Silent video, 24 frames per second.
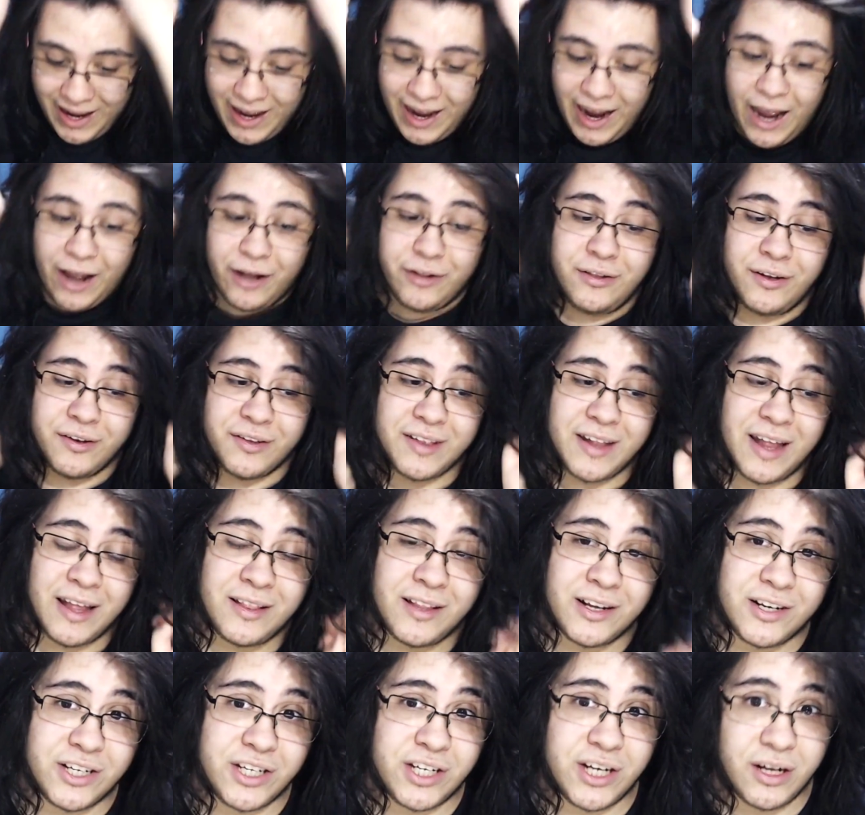I
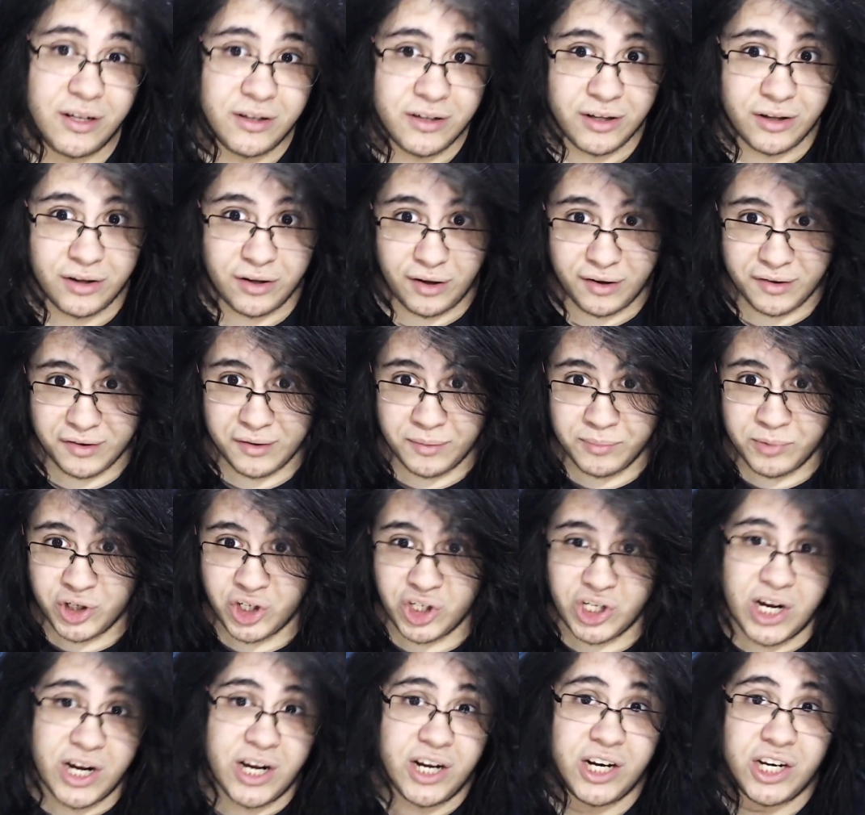understand that Chilton does some
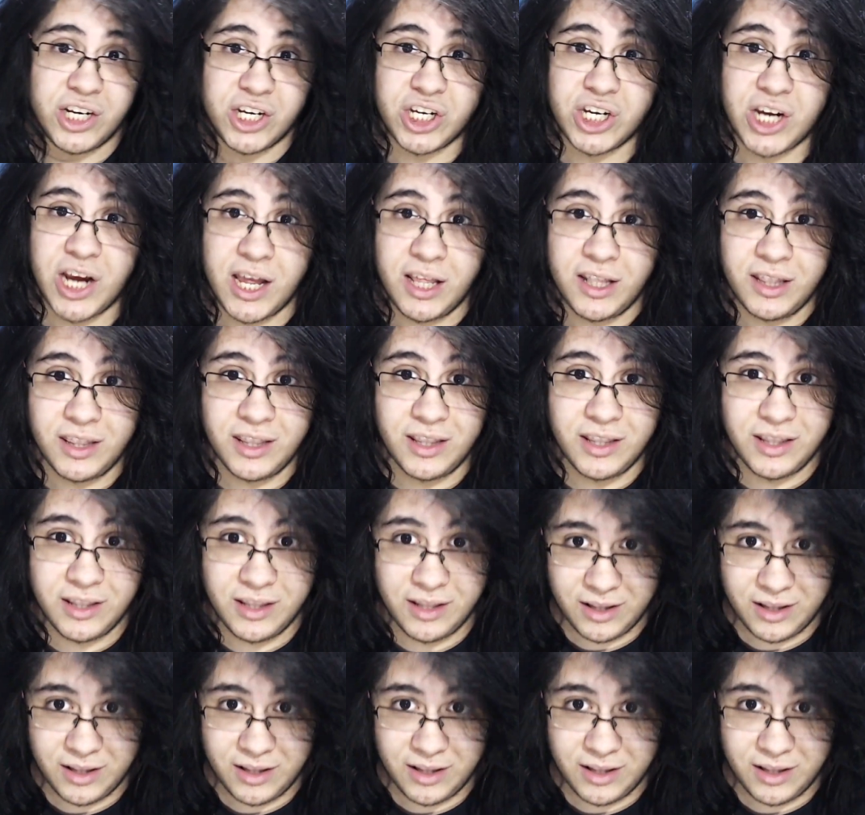shady shit,